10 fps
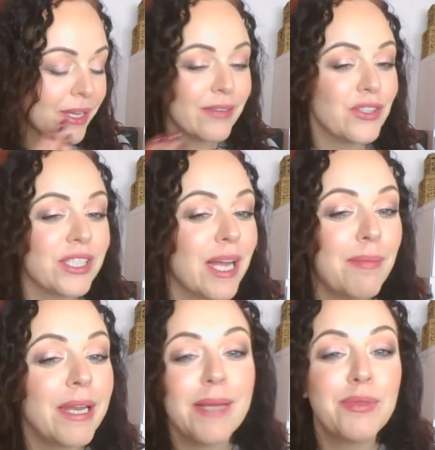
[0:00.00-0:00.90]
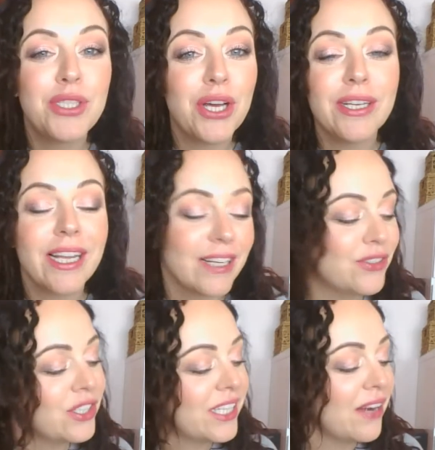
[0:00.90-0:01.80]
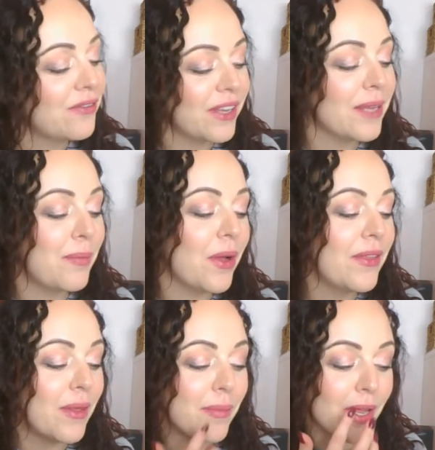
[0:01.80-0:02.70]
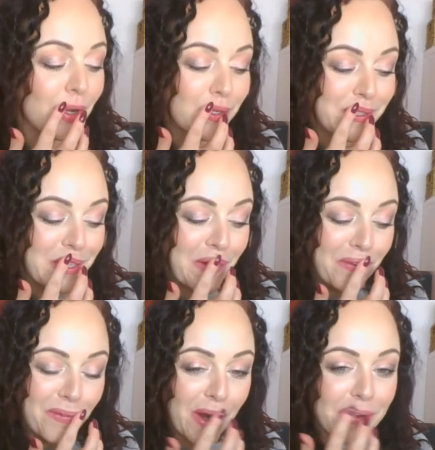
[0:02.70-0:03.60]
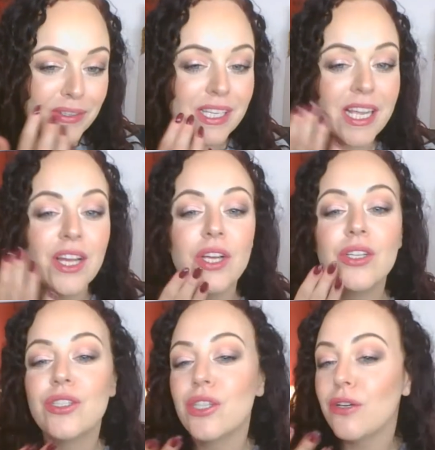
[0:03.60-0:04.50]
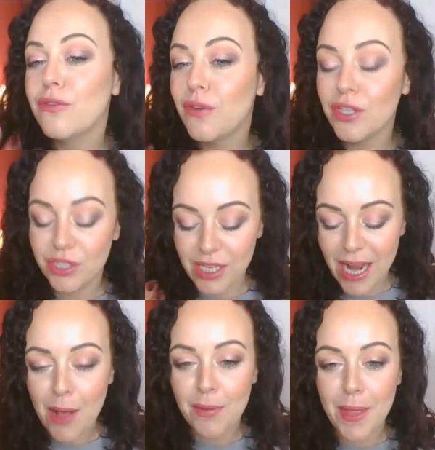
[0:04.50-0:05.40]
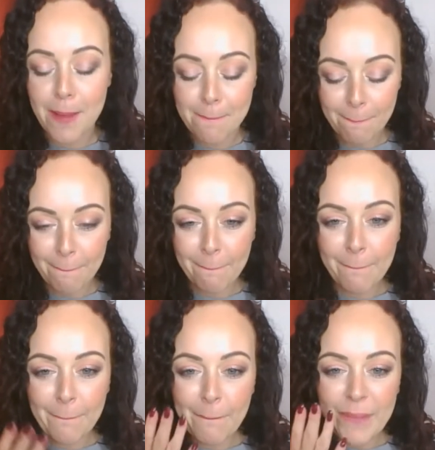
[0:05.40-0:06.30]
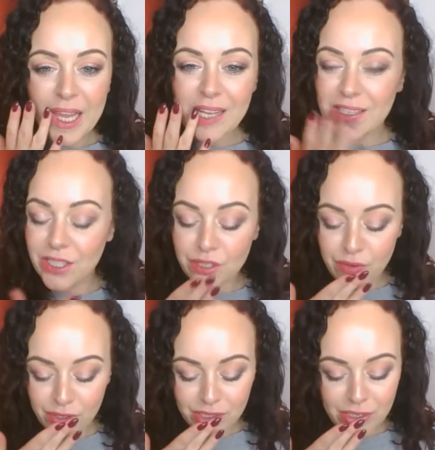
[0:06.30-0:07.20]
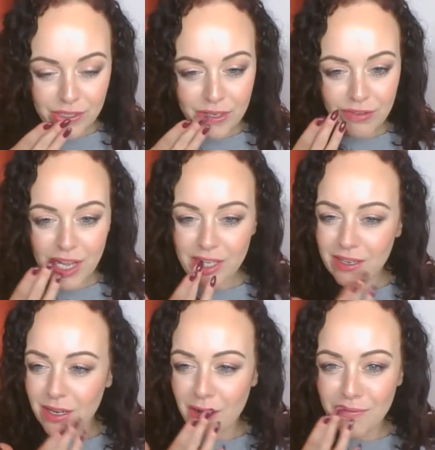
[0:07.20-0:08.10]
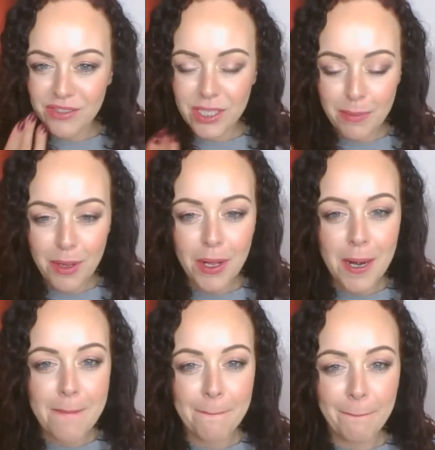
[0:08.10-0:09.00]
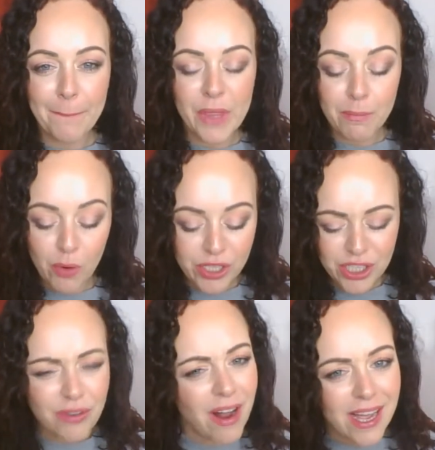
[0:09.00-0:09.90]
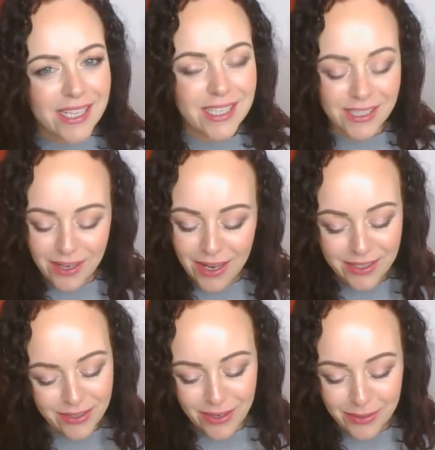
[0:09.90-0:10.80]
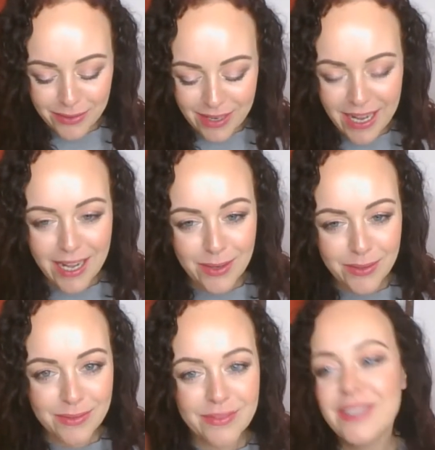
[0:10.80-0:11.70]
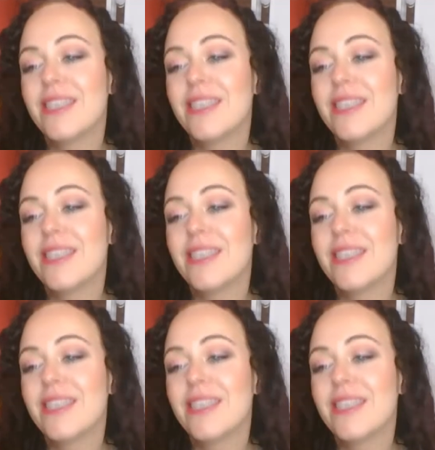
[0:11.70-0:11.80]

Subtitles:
I've just had my lips done, like I've just had filler put in them. They look so rosy, so flushed and healthy, and they just feel so sort of like comfortable and moisturised. I don't know how